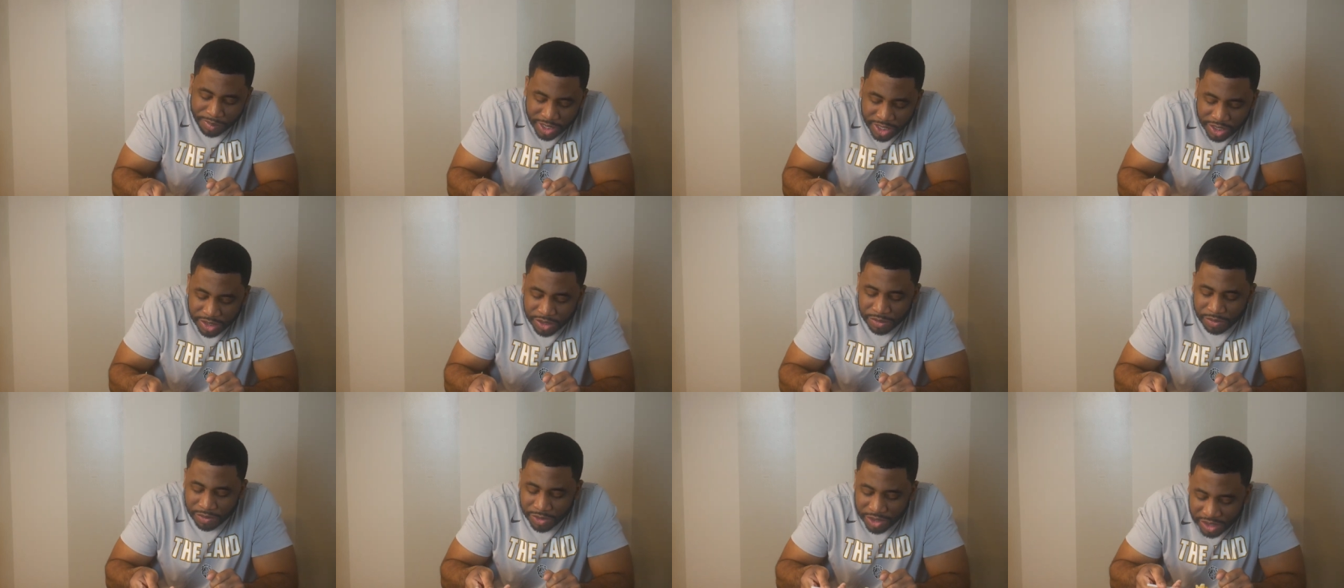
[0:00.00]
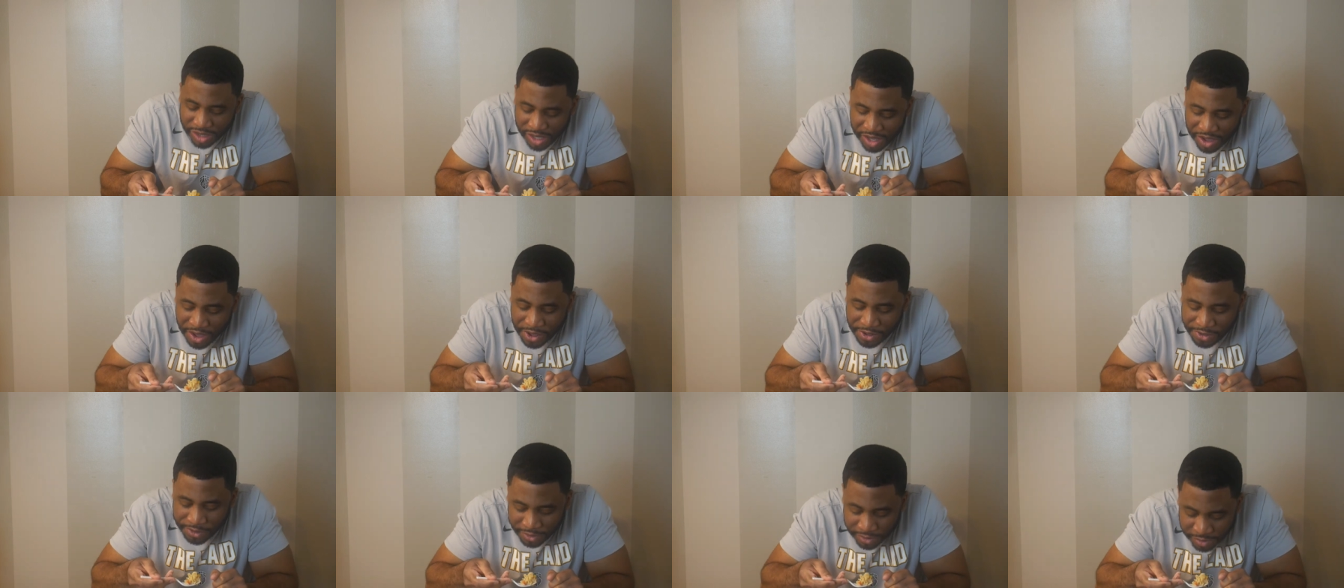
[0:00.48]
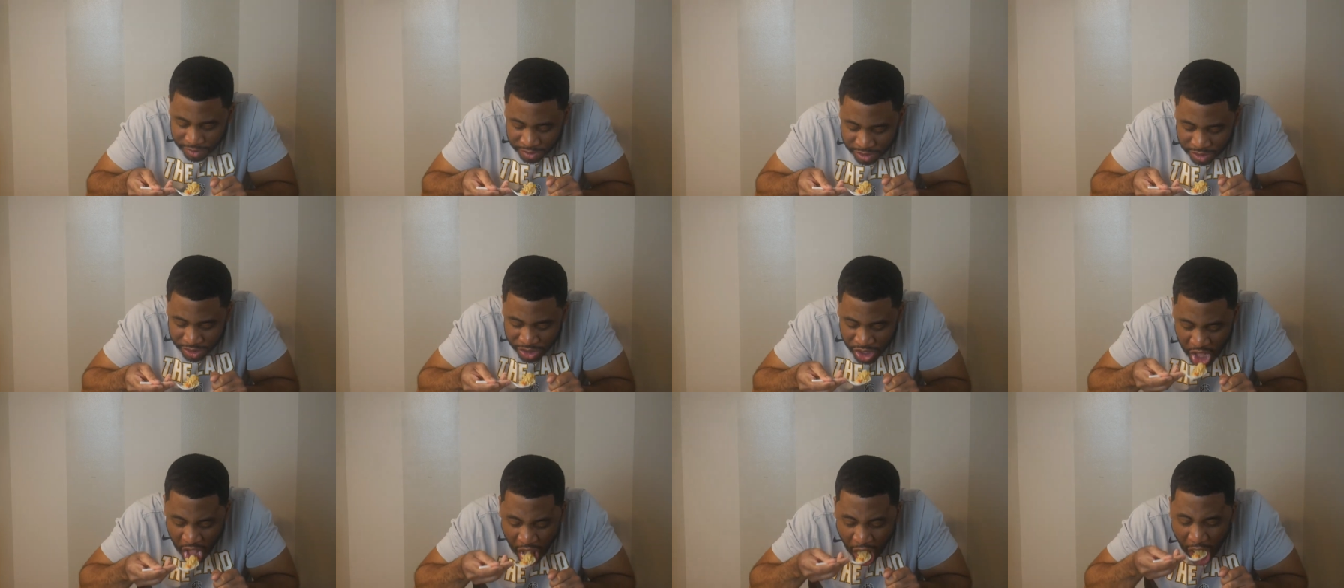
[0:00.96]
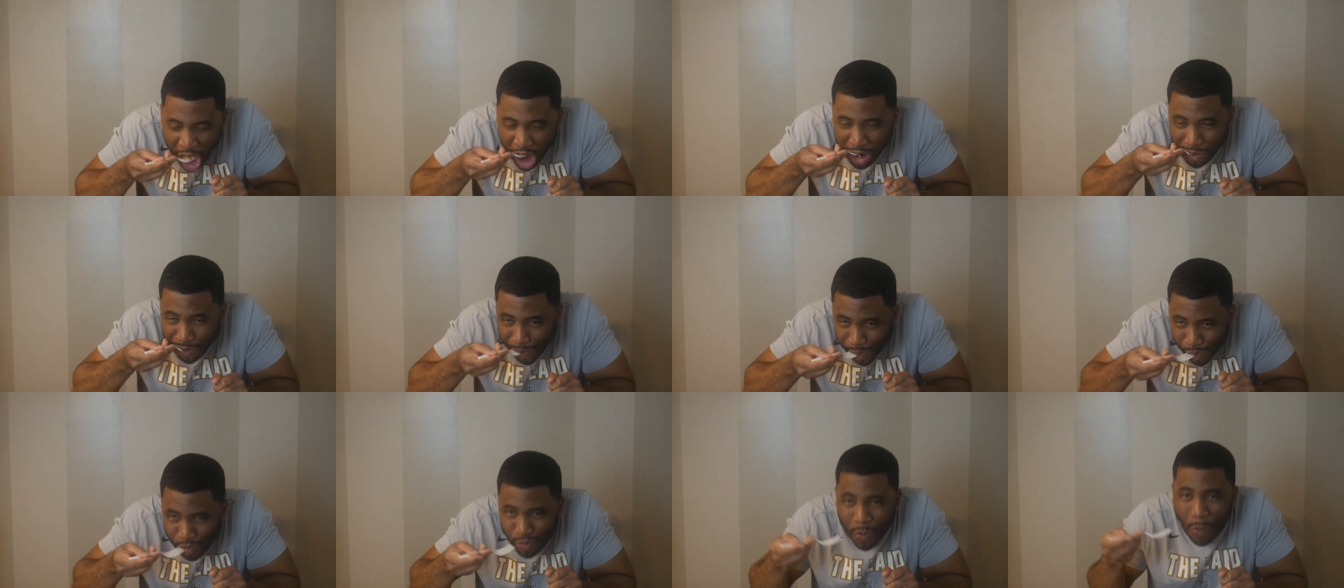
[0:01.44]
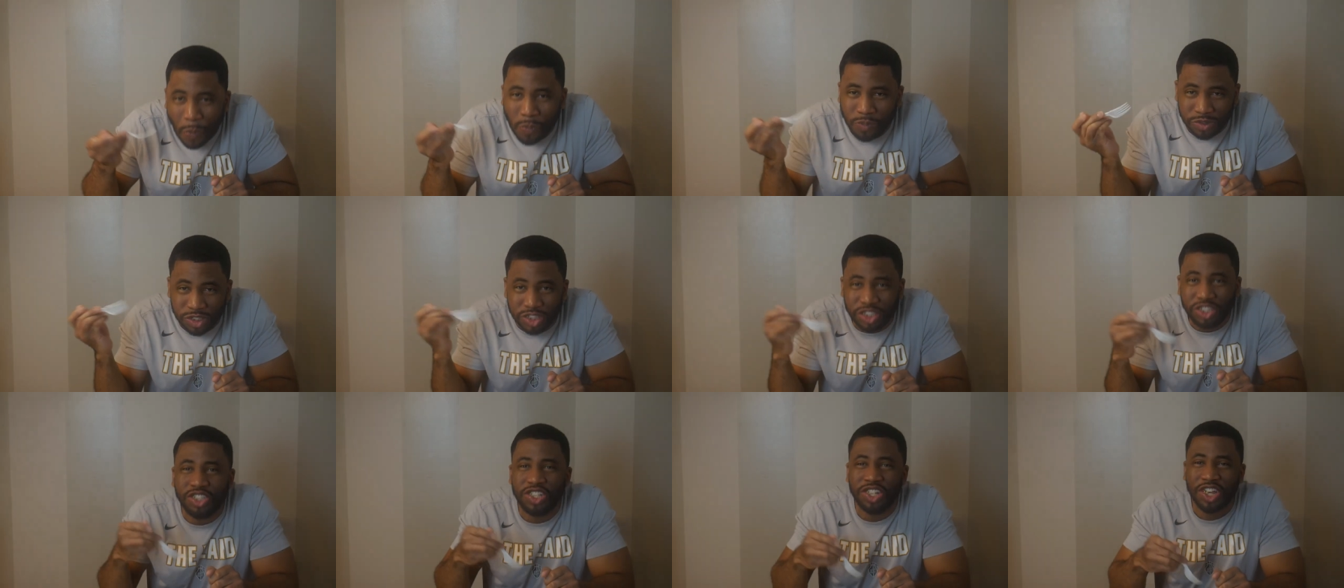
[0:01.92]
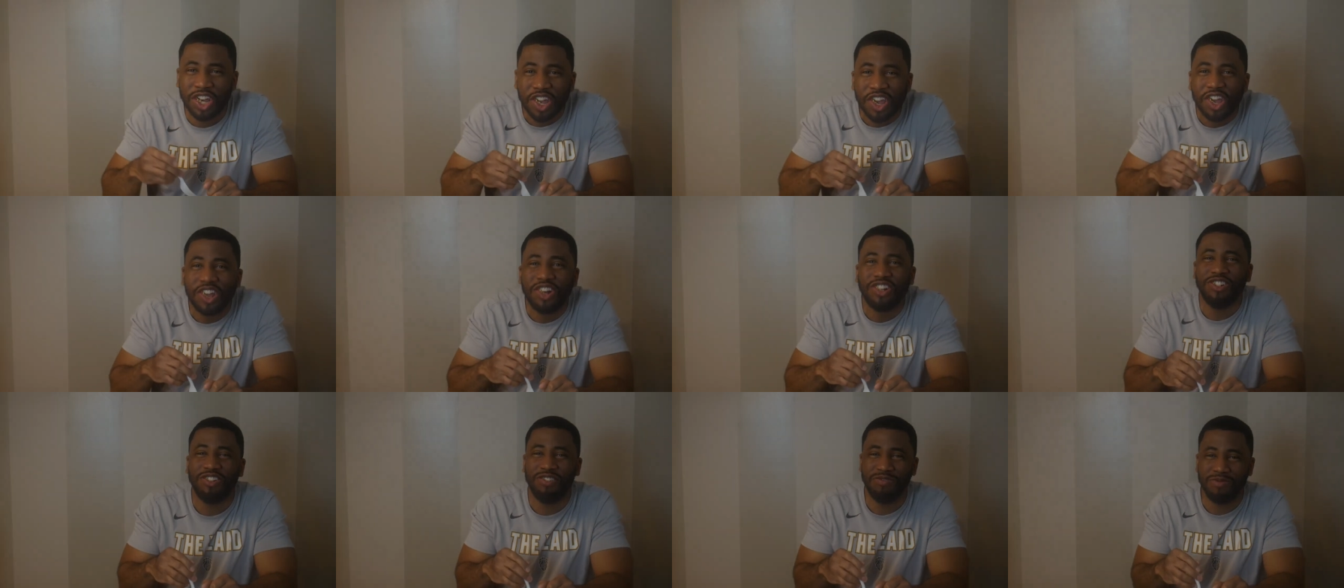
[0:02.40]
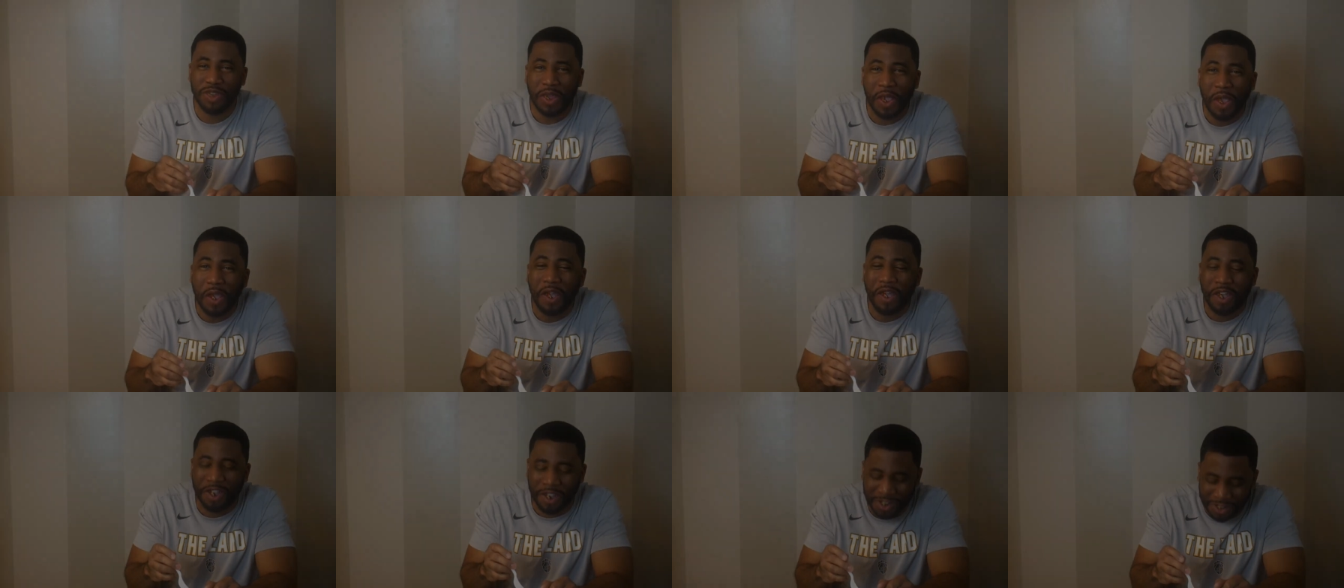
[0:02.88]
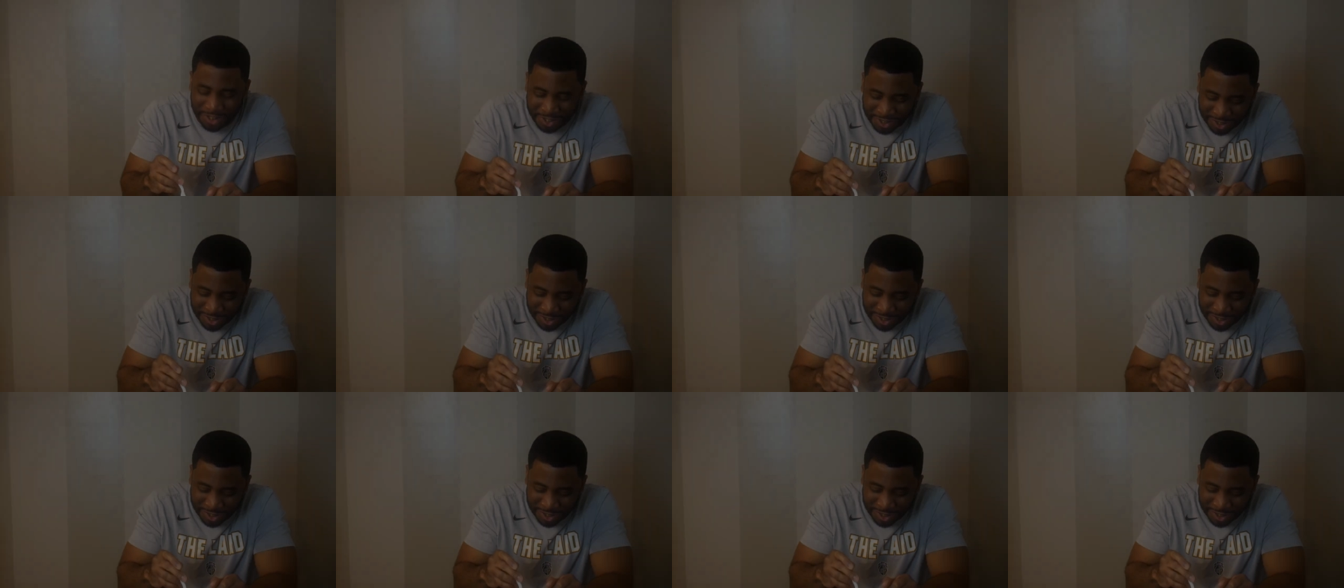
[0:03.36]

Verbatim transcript: Make them say. Mmm. Na na na na.